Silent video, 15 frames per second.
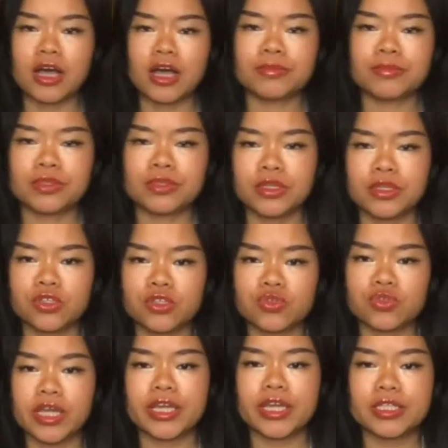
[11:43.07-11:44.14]

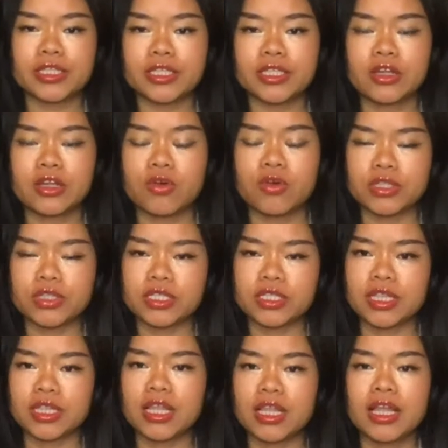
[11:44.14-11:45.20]
straight or just
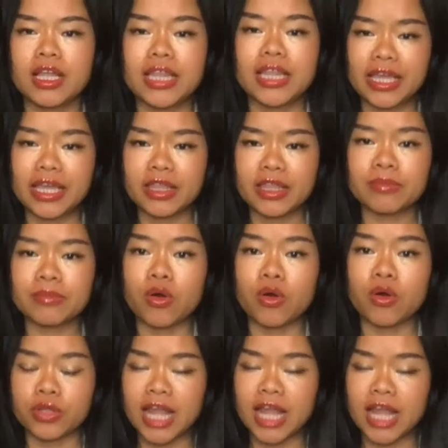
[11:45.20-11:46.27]
lay them on your
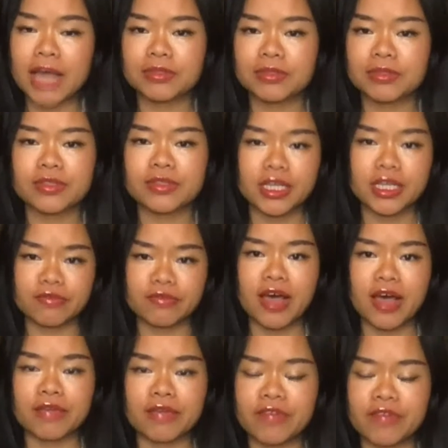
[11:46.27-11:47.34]
laps. It's fine,
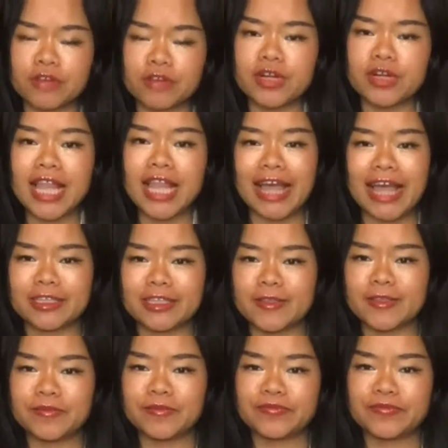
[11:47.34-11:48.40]
very relaxed.
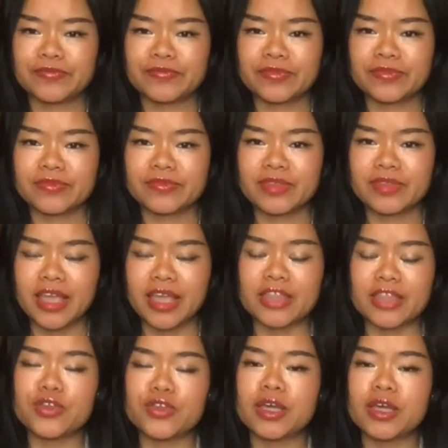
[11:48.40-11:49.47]
And you can
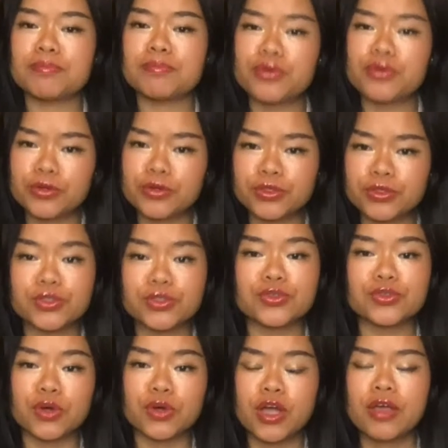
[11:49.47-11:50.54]
put your
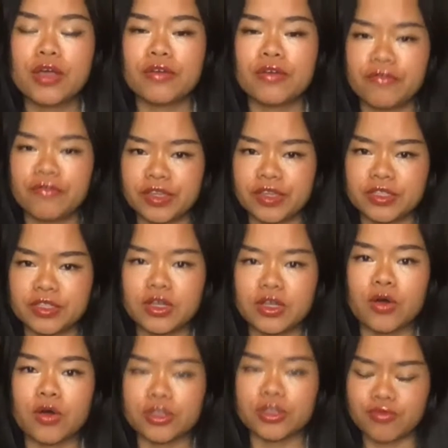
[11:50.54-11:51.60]
feet on the
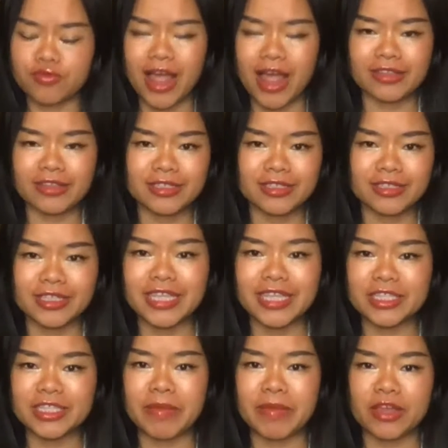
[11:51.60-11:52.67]
ground. It doesn't
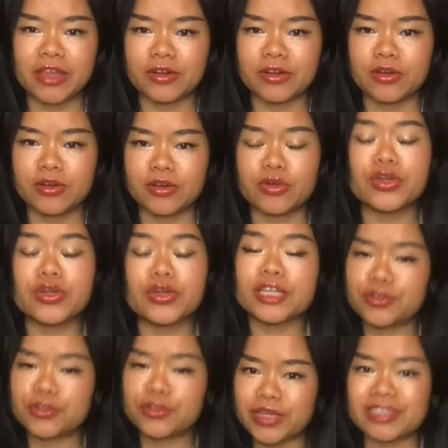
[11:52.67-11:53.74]
matter. Or you can do
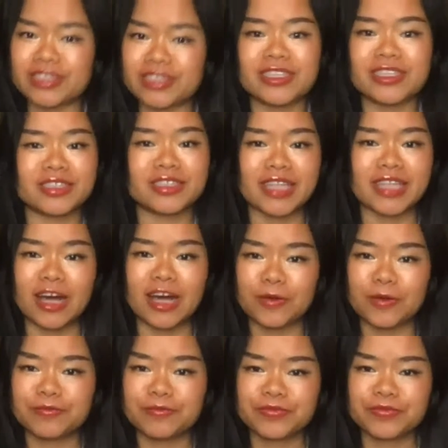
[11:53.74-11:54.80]
Indian style.
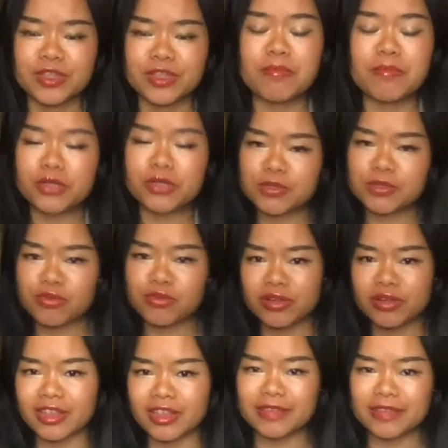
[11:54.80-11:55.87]
The most importantly,
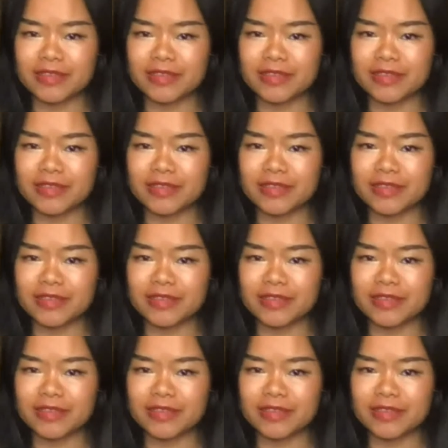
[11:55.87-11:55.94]
you